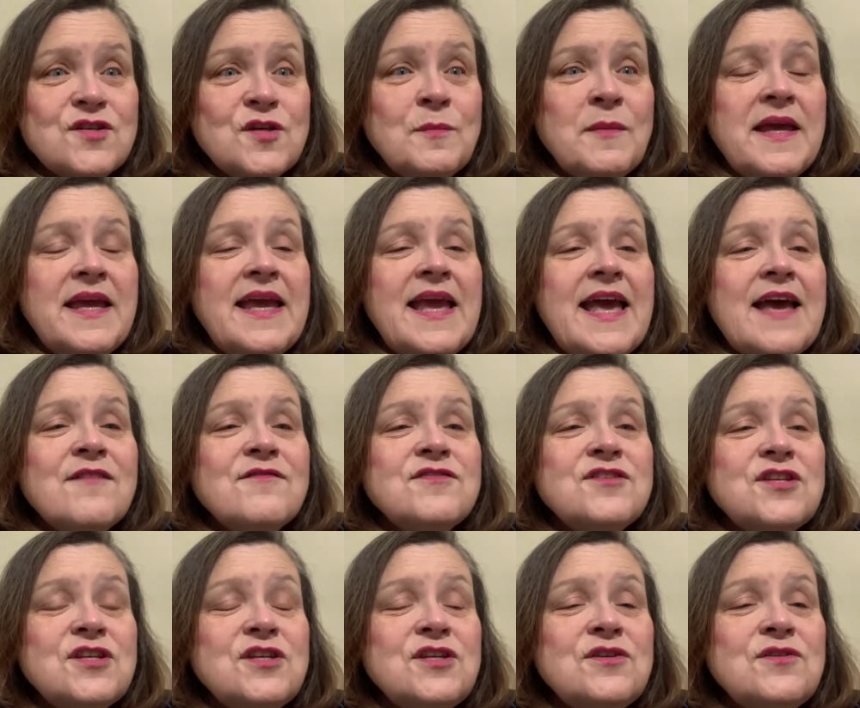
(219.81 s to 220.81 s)
You may have
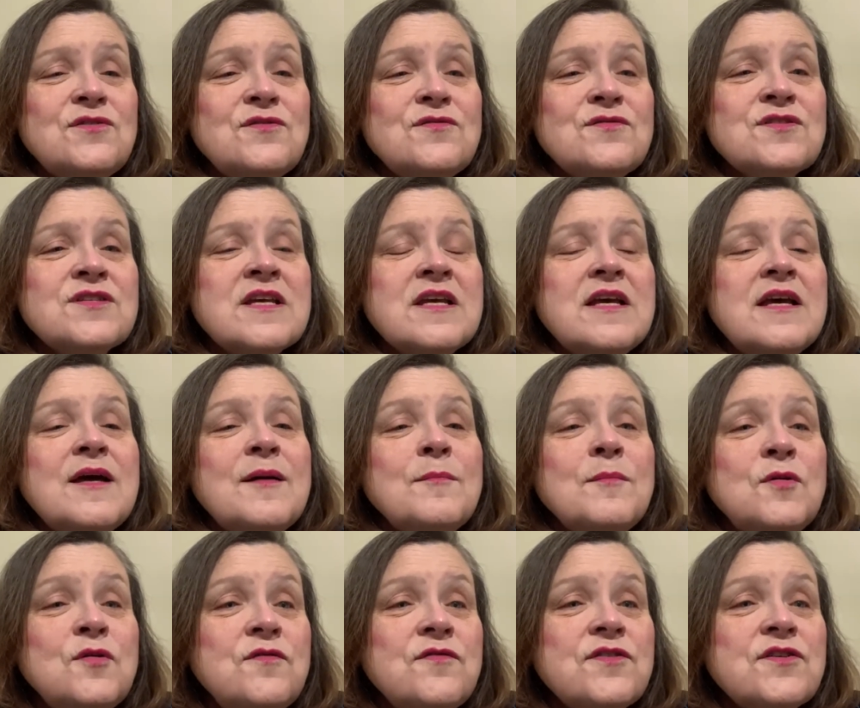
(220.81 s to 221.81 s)
to use
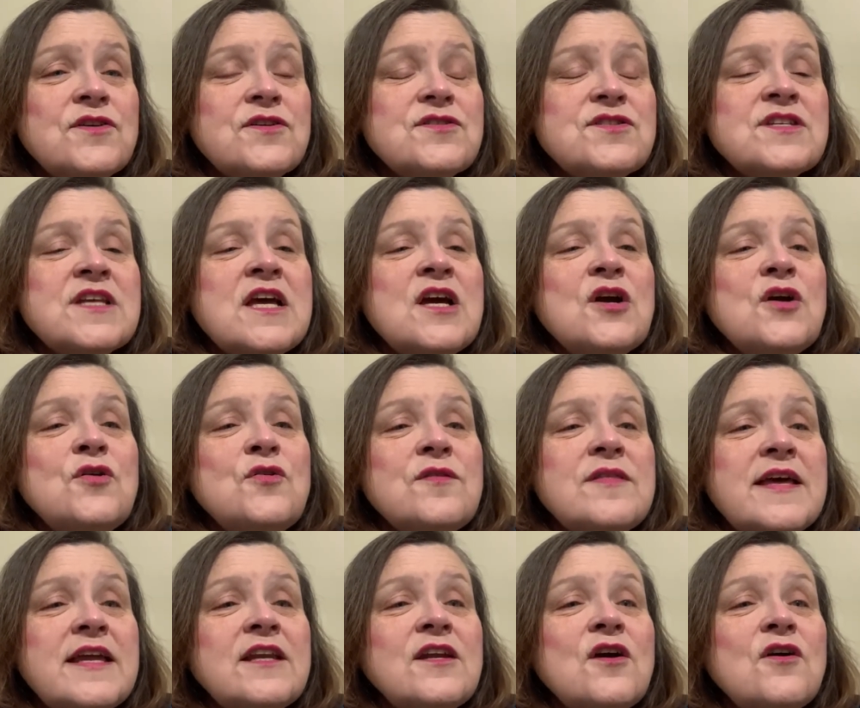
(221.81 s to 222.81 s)
movers who
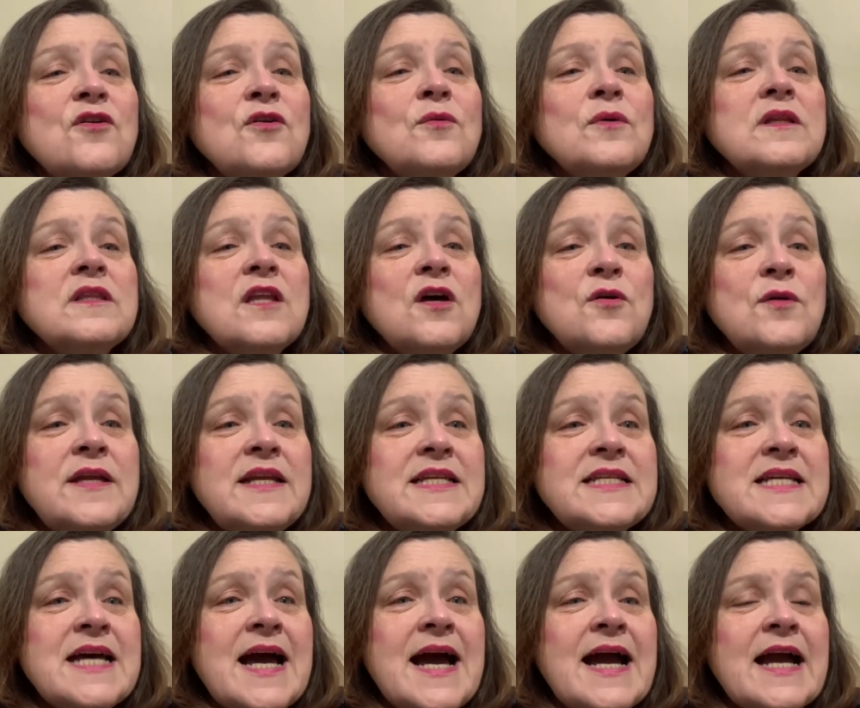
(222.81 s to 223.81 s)
then go to a loading
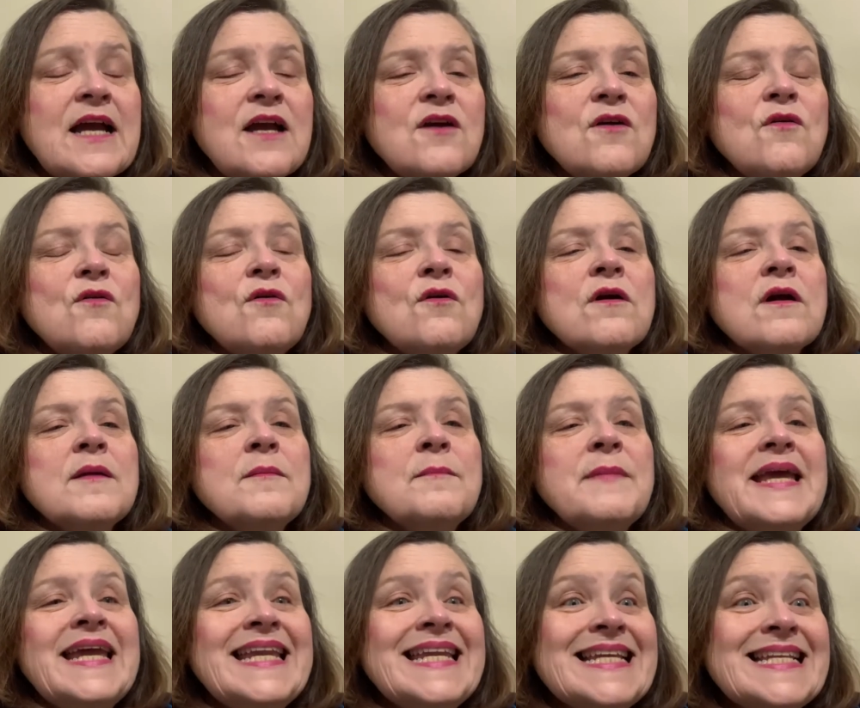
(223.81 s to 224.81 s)
dock or a
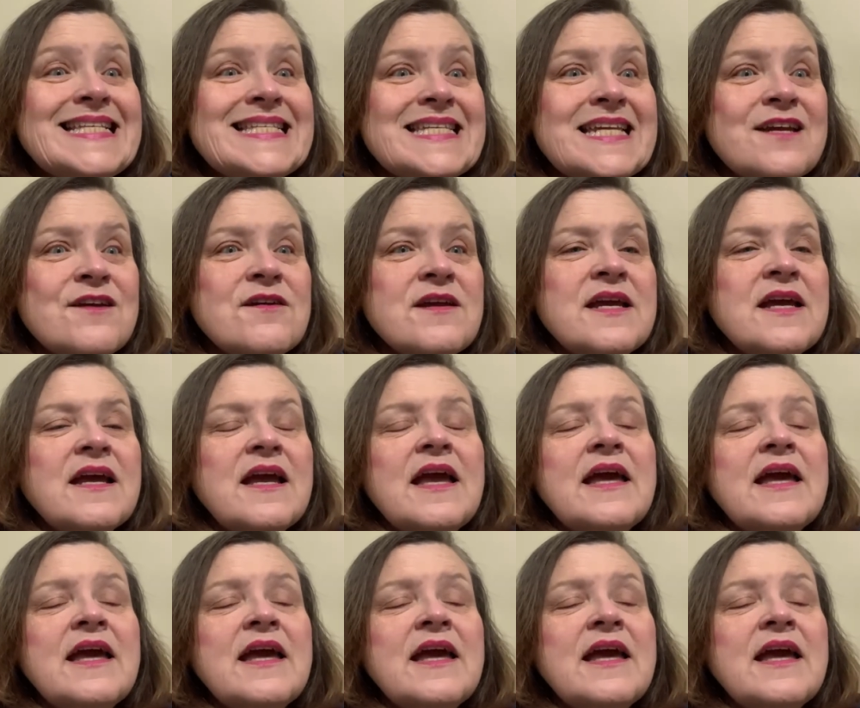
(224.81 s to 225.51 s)
maintenance area,